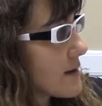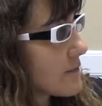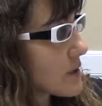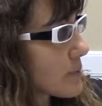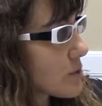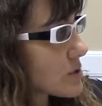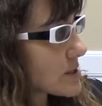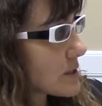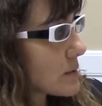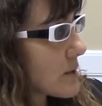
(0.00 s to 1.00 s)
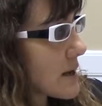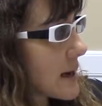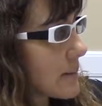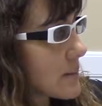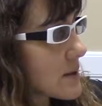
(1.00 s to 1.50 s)
For the personal,
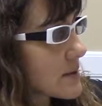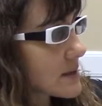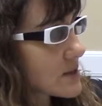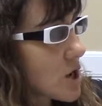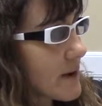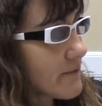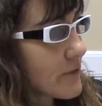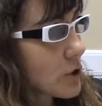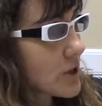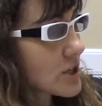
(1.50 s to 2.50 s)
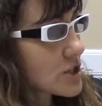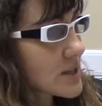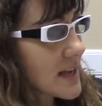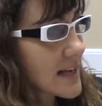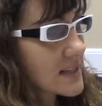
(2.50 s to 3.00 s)
it's not furnished,
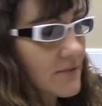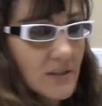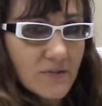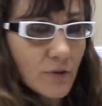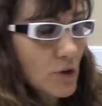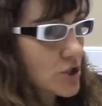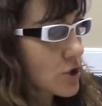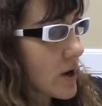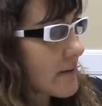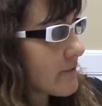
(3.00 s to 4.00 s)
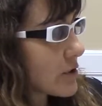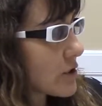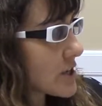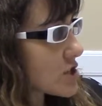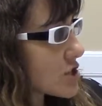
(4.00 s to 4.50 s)
it asks if it's furnished or
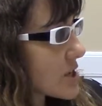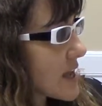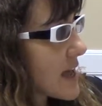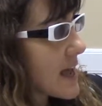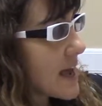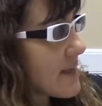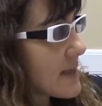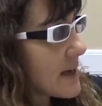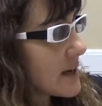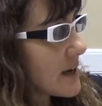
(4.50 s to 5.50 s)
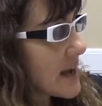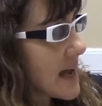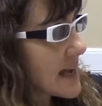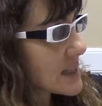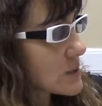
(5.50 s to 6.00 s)
unfurnished. And then it
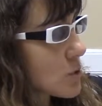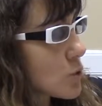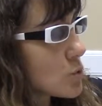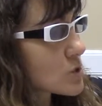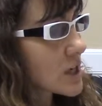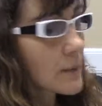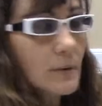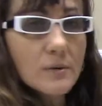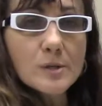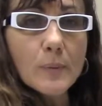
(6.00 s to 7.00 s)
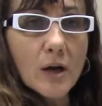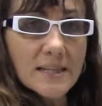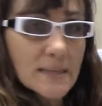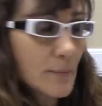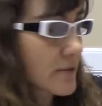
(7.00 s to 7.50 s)
asks who's going to be
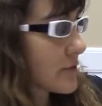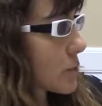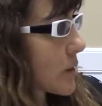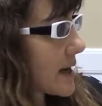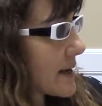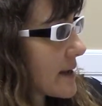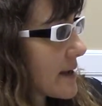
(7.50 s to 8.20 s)
responsible for what.